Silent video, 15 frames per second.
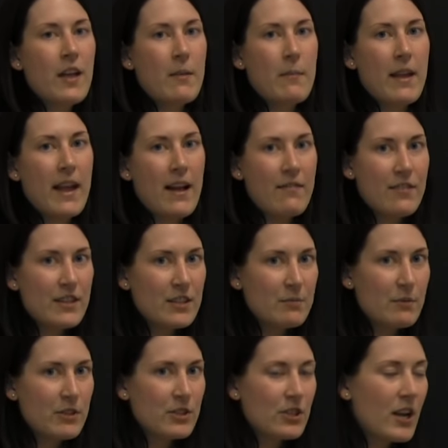They may have this
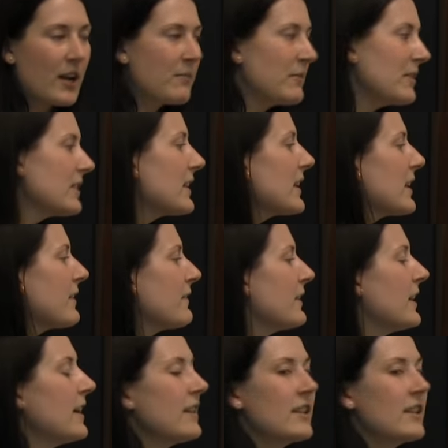much time to live.